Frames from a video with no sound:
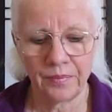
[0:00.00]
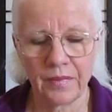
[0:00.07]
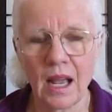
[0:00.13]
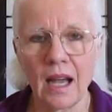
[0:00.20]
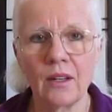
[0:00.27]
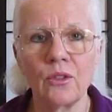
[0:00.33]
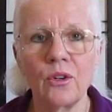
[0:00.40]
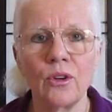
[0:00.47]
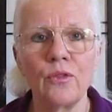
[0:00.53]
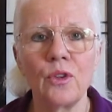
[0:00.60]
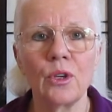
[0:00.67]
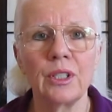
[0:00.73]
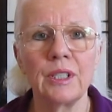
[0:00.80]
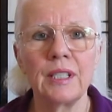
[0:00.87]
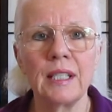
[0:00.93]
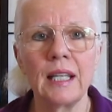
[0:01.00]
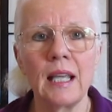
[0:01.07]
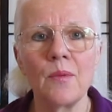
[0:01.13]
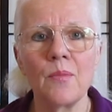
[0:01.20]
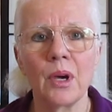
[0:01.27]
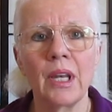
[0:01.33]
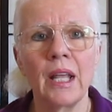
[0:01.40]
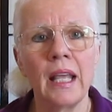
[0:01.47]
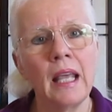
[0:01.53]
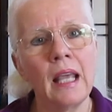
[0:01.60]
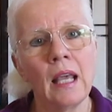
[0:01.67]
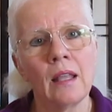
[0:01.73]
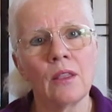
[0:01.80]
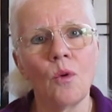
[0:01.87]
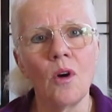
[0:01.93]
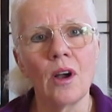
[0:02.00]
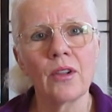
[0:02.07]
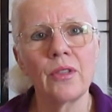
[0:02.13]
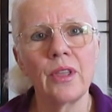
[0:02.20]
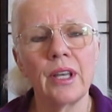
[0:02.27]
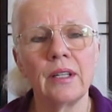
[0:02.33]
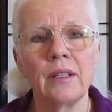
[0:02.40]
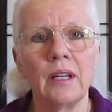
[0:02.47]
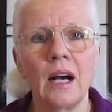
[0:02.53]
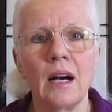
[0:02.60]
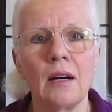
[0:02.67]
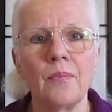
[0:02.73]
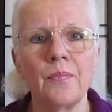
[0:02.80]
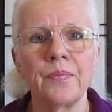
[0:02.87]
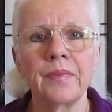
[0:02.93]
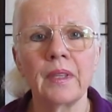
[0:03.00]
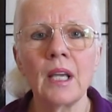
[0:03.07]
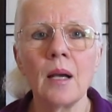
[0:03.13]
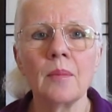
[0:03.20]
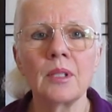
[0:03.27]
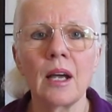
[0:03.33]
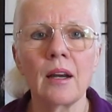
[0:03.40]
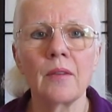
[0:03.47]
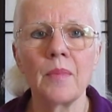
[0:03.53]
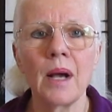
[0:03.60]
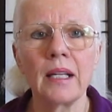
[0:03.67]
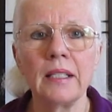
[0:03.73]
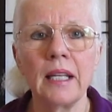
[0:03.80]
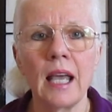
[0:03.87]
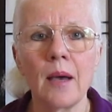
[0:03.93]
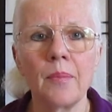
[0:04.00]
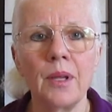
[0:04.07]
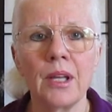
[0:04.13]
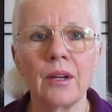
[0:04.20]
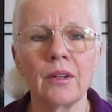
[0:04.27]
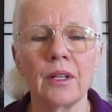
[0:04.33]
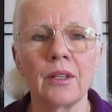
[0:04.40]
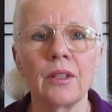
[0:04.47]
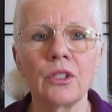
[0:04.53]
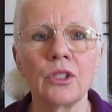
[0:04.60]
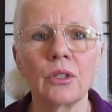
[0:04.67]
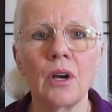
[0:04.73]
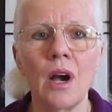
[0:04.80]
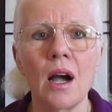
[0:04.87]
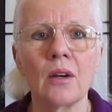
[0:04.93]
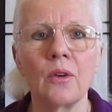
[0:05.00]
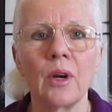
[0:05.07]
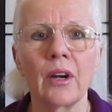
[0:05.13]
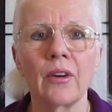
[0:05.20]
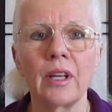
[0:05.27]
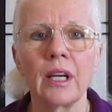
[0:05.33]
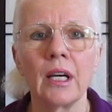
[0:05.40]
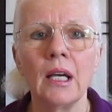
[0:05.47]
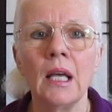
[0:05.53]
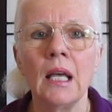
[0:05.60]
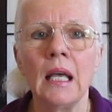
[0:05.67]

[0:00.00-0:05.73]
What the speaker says: I don't know if you could see, but the water that comes out of my tap here in the Chicago area,